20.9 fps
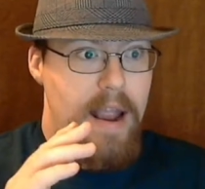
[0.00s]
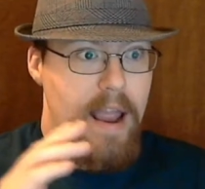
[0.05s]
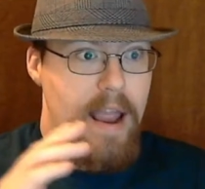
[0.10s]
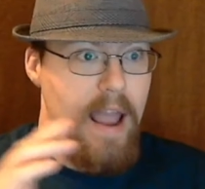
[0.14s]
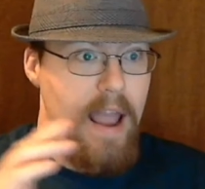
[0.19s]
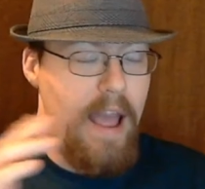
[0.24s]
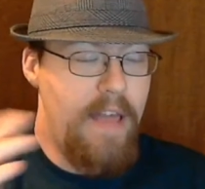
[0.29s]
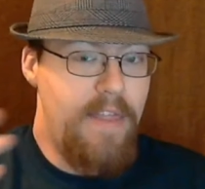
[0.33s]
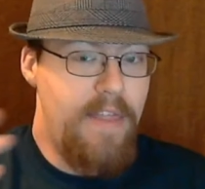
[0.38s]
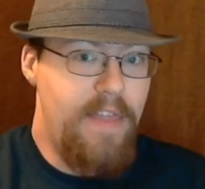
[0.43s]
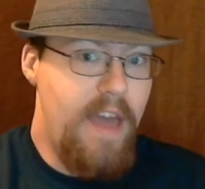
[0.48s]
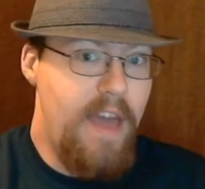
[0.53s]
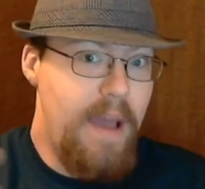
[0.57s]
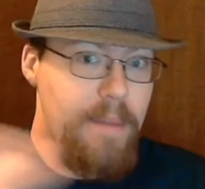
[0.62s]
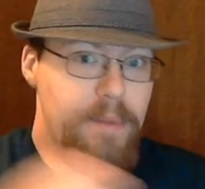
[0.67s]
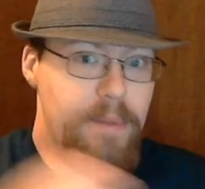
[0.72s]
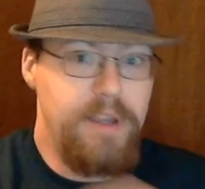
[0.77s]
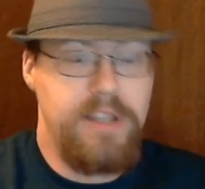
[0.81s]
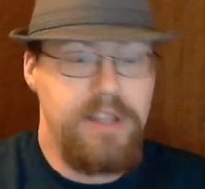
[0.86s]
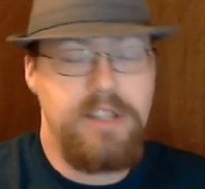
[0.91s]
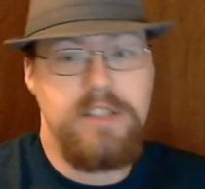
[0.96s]
and that
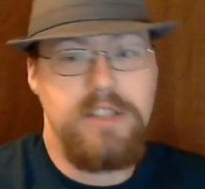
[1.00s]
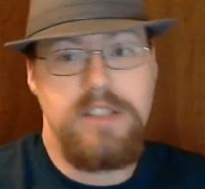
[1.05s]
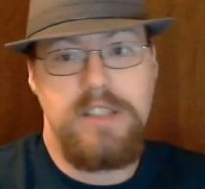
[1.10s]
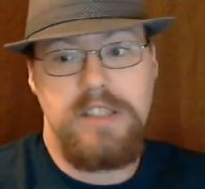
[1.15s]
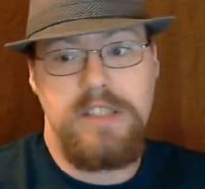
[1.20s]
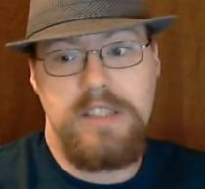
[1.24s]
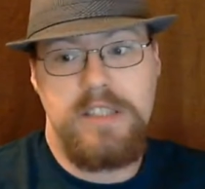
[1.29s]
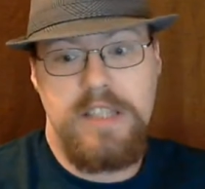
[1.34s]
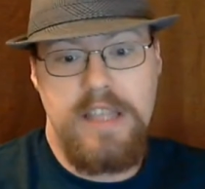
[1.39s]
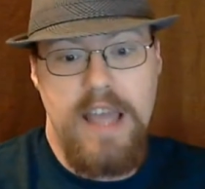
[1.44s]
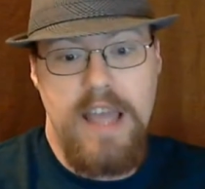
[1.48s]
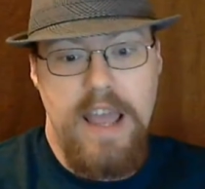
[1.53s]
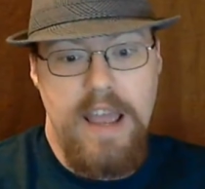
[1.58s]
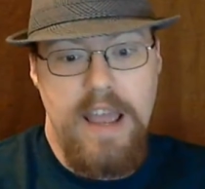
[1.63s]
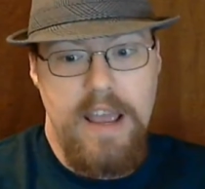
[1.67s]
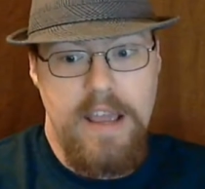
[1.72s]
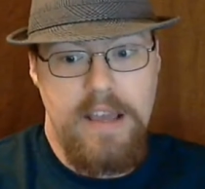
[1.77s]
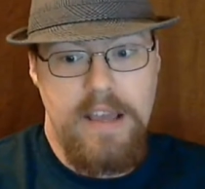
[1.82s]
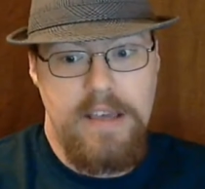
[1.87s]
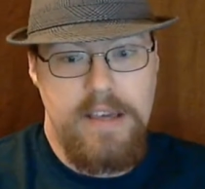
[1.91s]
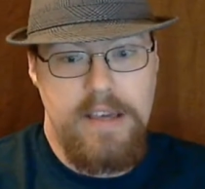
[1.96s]
means
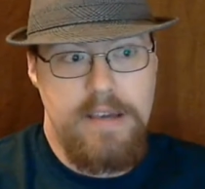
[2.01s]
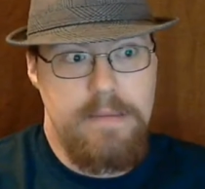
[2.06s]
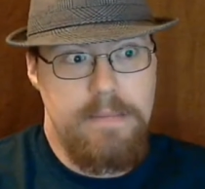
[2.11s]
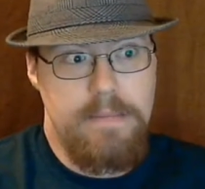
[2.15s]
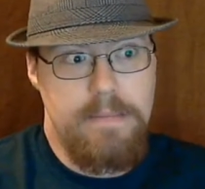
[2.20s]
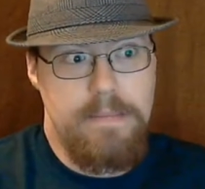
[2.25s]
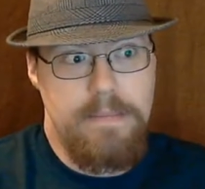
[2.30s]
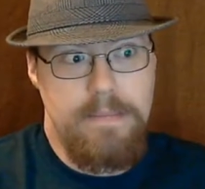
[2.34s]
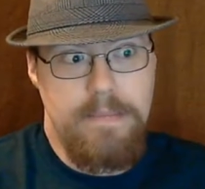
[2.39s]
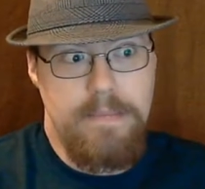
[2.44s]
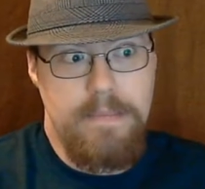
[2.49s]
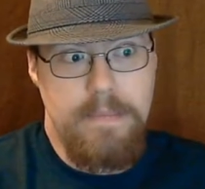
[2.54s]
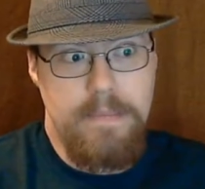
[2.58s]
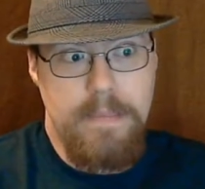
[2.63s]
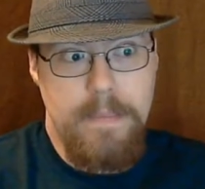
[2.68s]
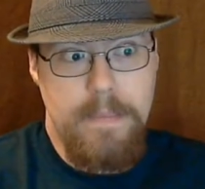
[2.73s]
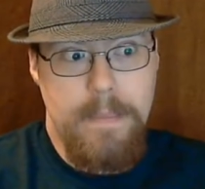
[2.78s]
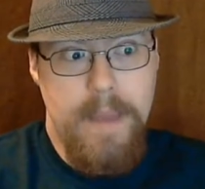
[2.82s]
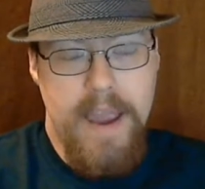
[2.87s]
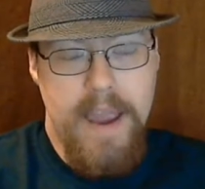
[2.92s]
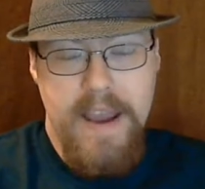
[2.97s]
they
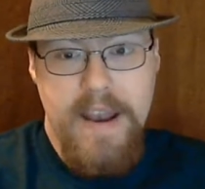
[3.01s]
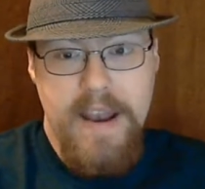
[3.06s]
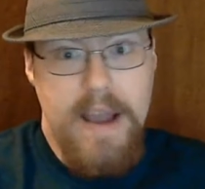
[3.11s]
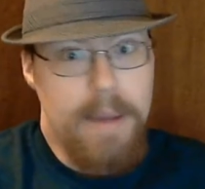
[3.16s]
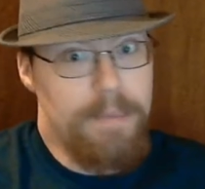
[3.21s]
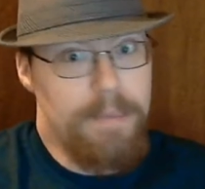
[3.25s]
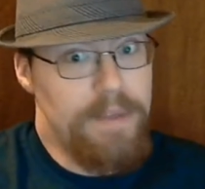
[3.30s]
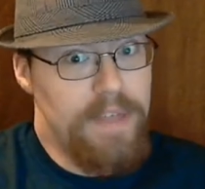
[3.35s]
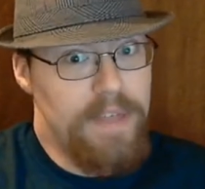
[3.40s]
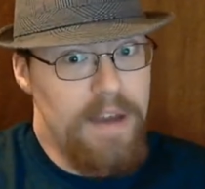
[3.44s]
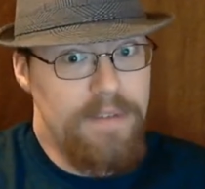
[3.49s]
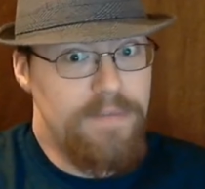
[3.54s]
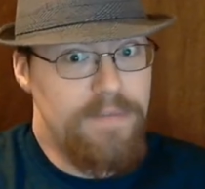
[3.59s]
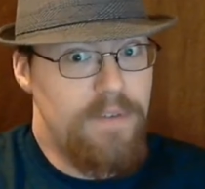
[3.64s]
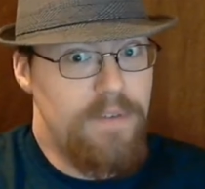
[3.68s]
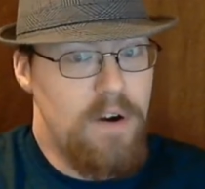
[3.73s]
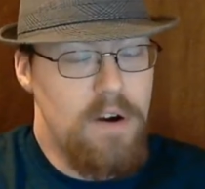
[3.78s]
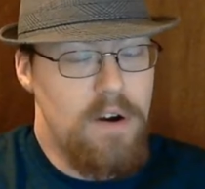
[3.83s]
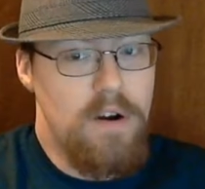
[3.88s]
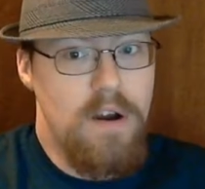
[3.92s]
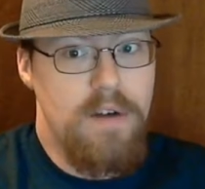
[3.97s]
may not be that
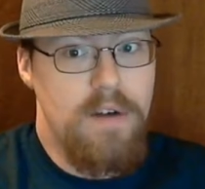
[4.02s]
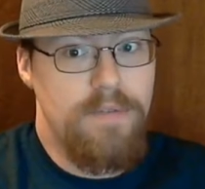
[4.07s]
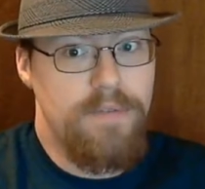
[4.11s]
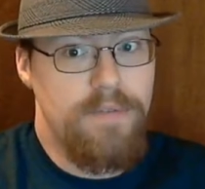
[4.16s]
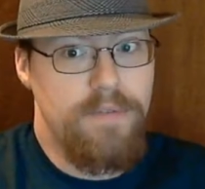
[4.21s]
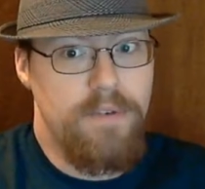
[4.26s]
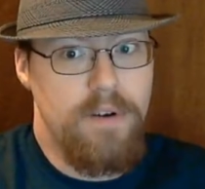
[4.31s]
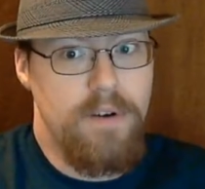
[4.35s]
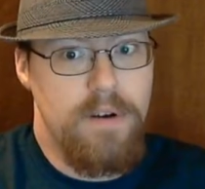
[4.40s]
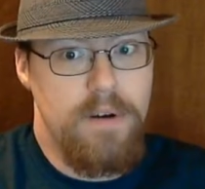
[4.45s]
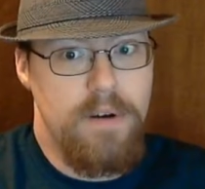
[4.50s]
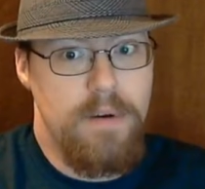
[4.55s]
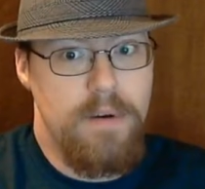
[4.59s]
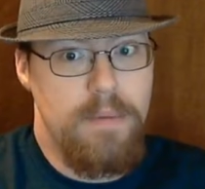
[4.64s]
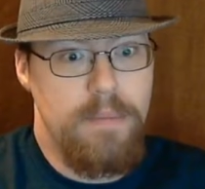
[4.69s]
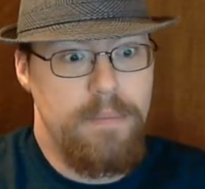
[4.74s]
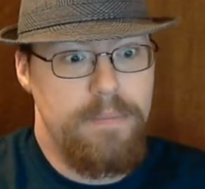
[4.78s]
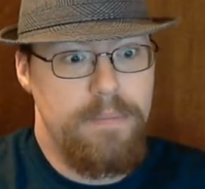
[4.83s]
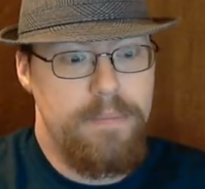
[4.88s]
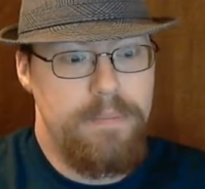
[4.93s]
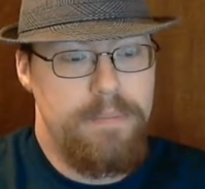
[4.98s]
far off
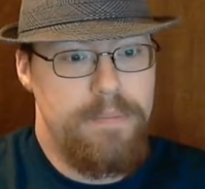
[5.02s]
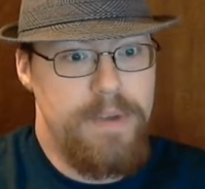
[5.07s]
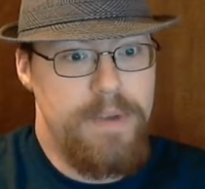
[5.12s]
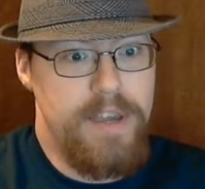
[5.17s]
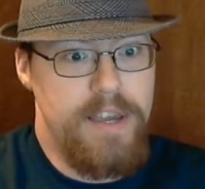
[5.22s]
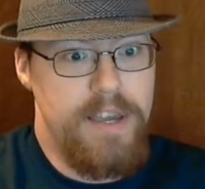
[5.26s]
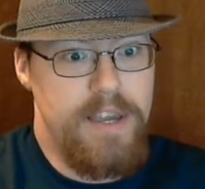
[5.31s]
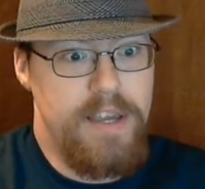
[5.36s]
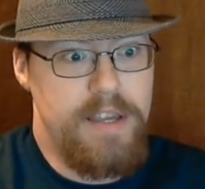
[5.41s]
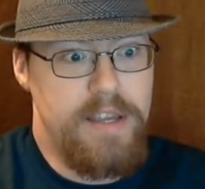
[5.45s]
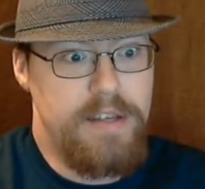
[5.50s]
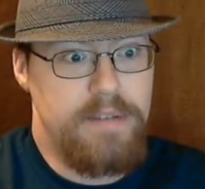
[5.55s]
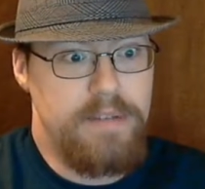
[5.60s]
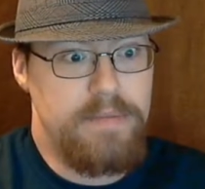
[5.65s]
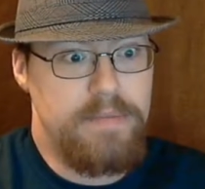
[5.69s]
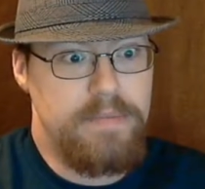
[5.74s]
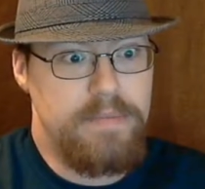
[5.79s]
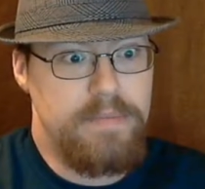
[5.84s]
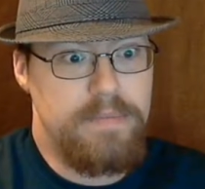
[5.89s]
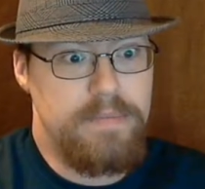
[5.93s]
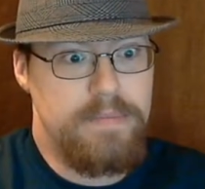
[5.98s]
from being
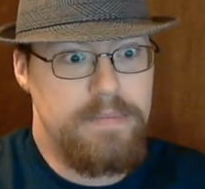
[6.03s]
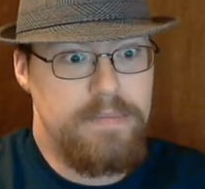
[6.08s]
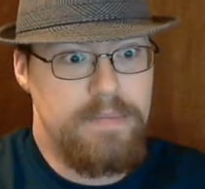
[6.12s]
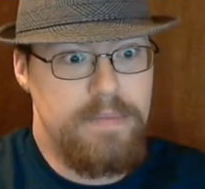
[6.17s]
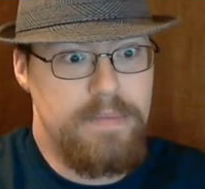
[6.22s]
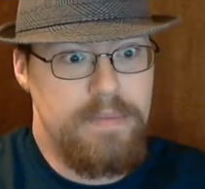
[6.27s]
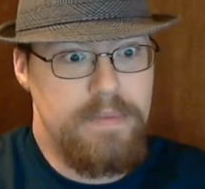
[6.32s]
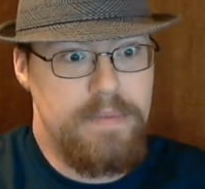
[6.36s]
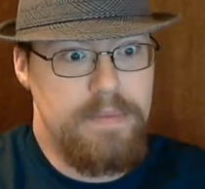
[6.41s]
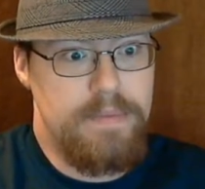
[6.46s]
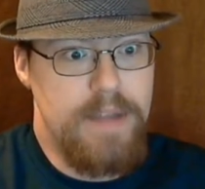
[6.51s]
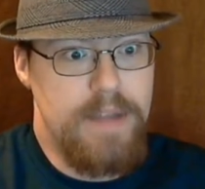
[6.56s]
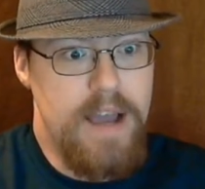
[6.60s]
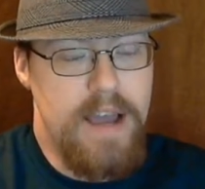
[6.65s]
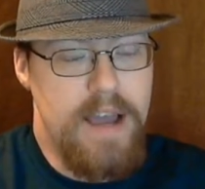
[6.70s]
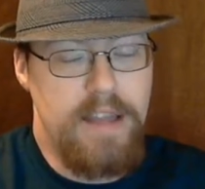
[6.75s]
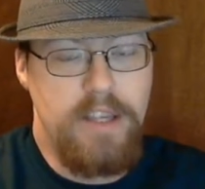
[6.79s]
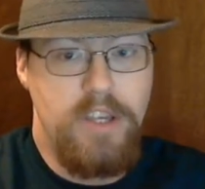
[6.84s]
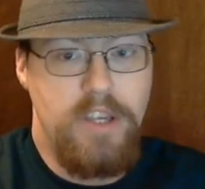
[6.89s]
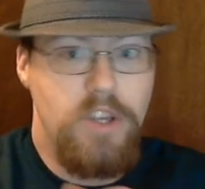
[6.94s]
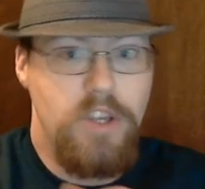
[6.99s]

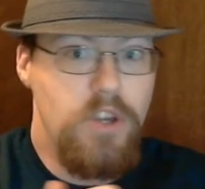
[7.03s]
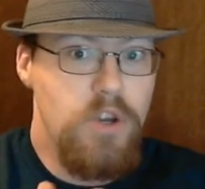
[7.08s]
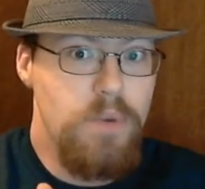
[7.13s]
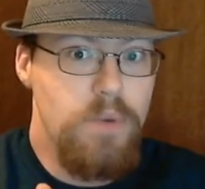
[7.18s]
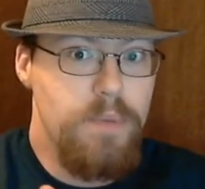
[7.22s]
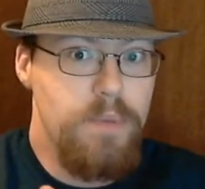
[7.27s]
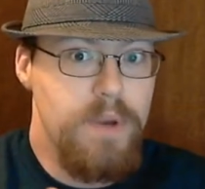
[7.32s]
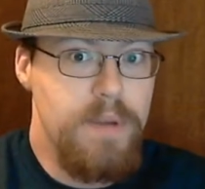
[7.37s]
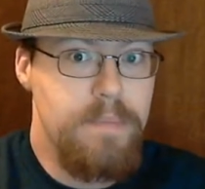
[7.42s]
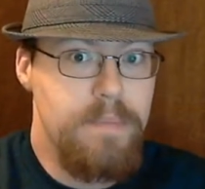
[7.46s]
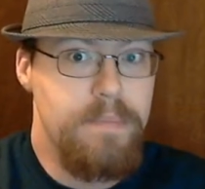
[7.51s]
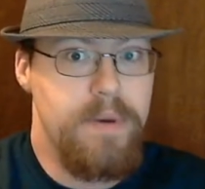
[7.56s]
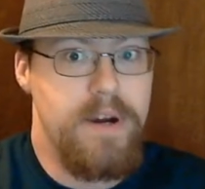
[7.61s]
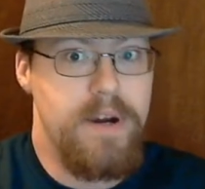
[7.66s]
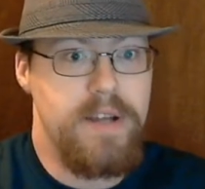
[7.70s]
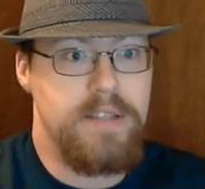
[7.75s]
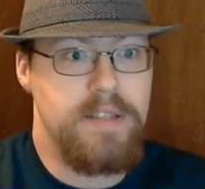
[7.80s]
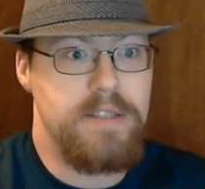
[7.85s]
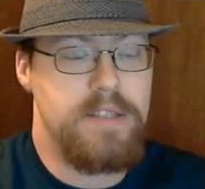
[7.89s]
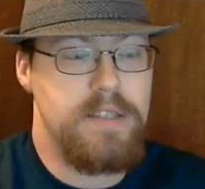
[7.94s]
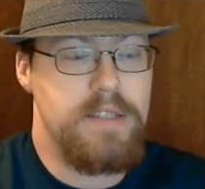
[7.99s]
not human,
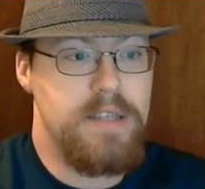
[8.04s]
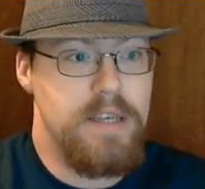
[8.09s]
but